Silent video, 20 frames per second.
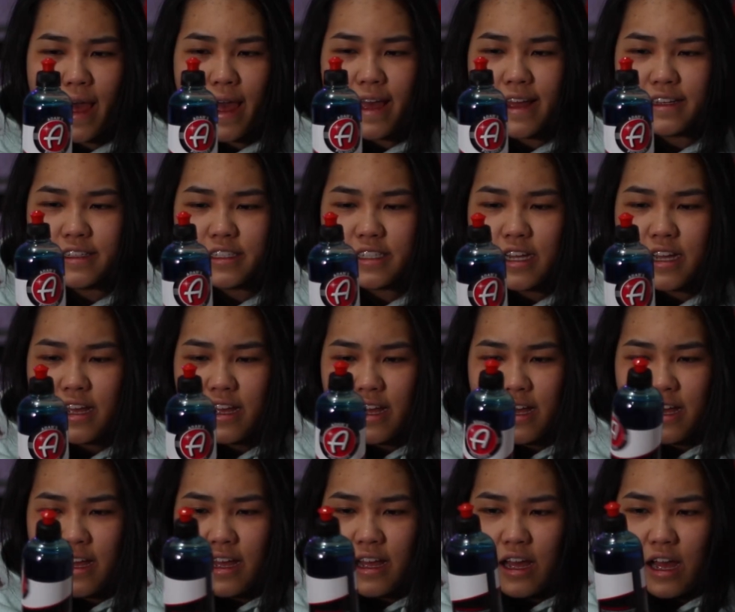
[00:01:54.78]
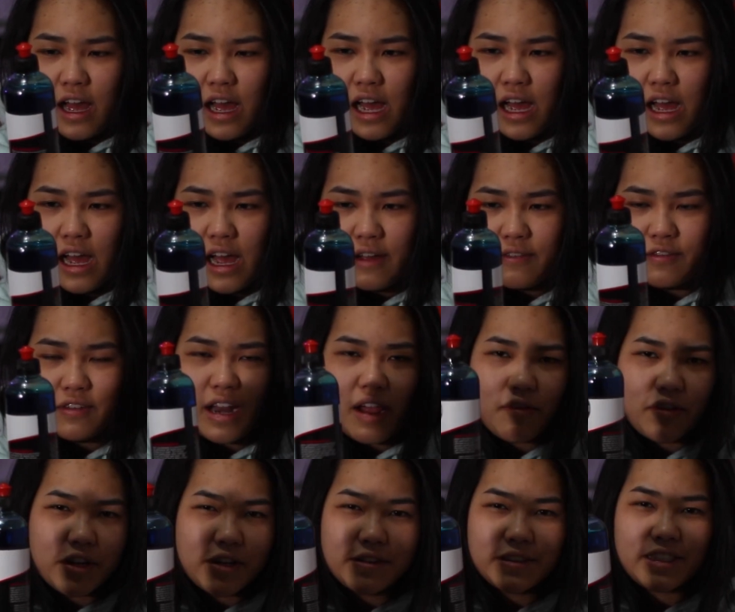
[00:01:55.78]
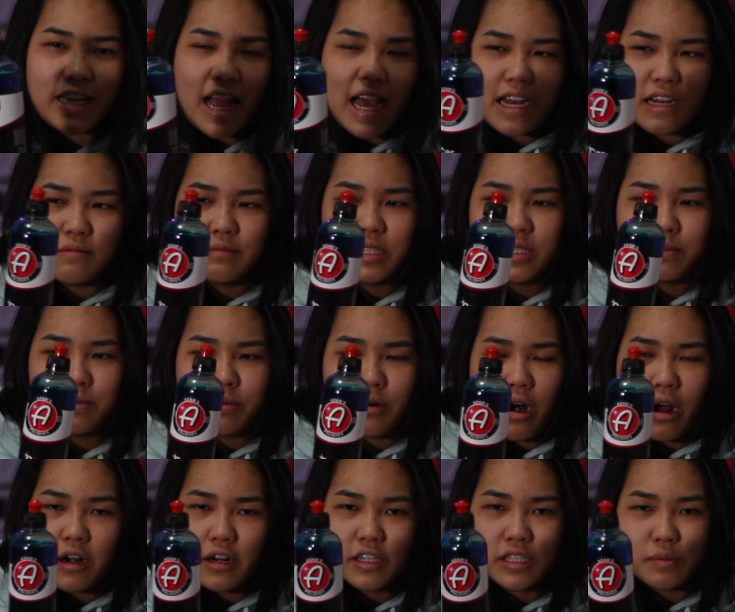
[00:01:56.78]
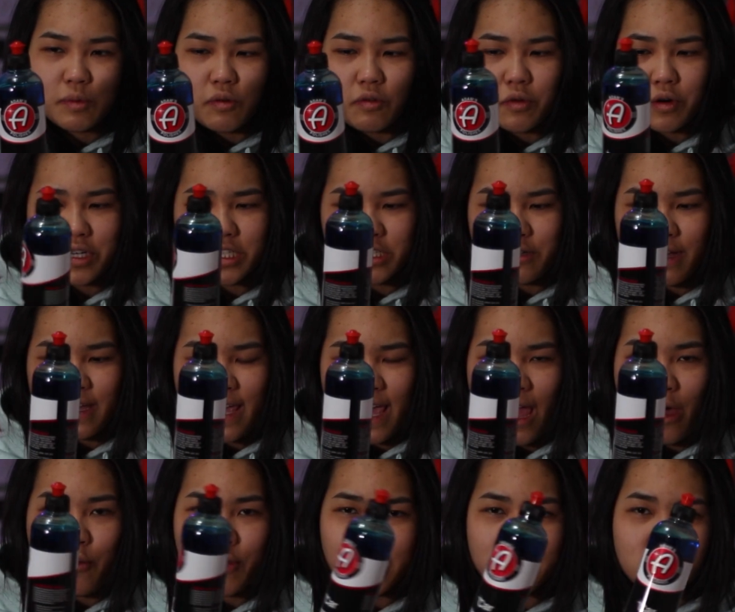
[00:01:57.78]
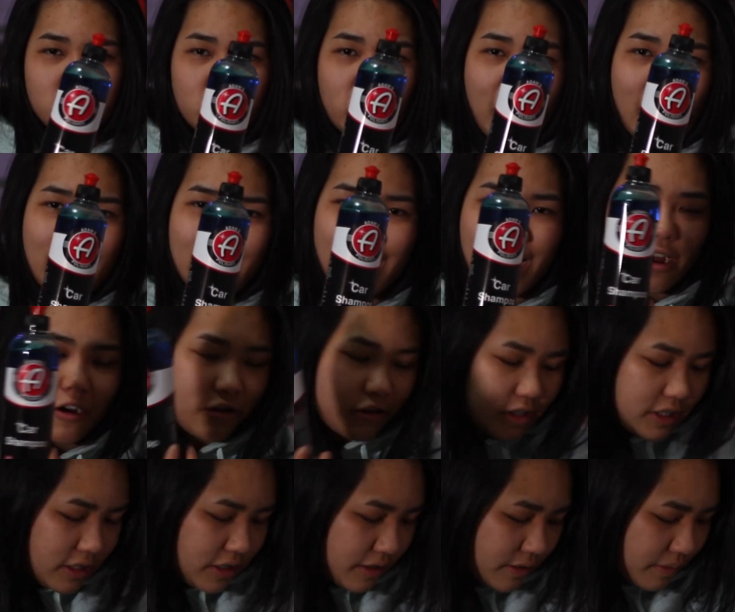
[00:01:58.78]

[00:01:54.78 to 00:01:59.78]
and I've never used Adams products before, so I can't wait to try it out.